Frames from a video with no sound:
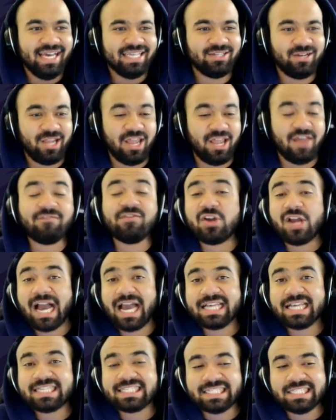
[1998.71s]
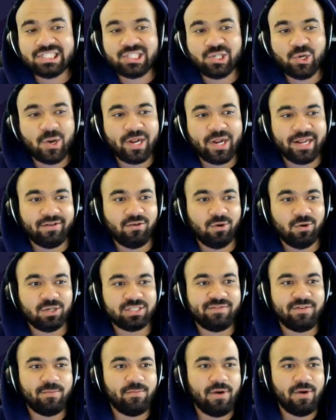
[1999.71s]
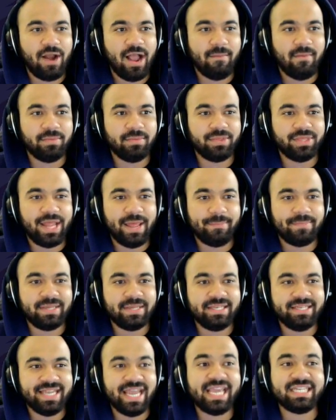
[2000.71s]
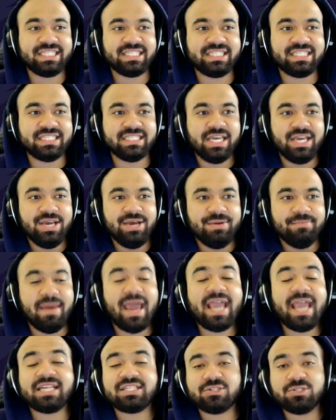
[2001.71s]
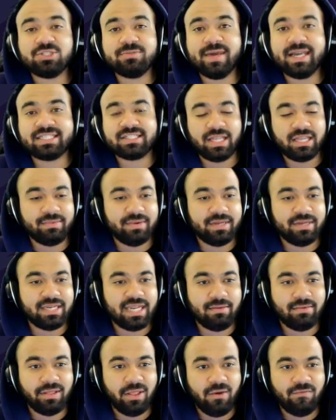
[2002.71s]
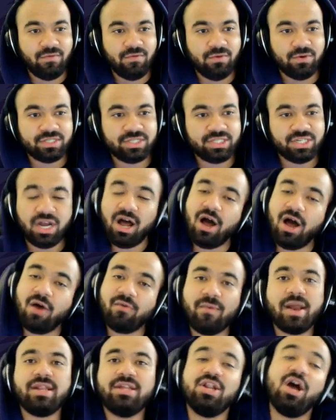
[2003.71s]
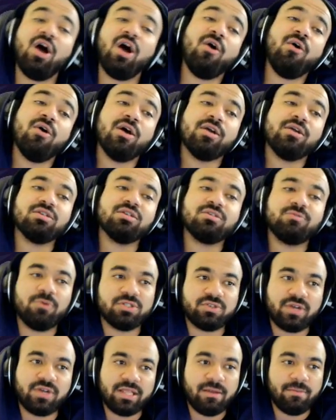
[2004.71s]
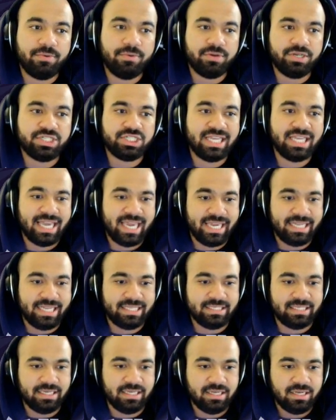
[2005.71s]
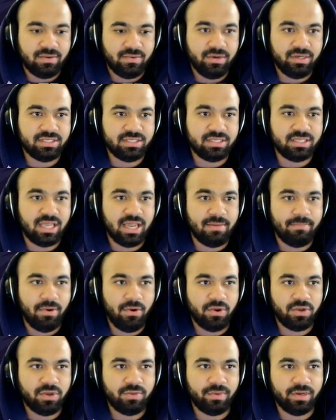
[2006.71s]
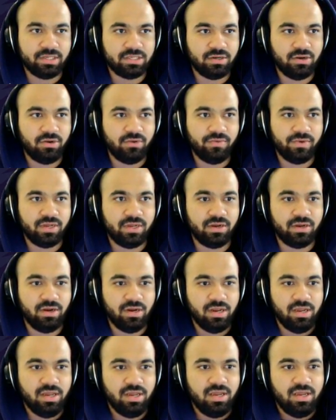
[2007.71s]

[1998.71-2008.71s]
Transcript: So if you guys enjoyed, and of course if you're a proud member of the Nappy Nation, make sure you smash the like button down below for us, because you already know your support is greatly appreciated. Where's the damn Pokemon Center? Over here.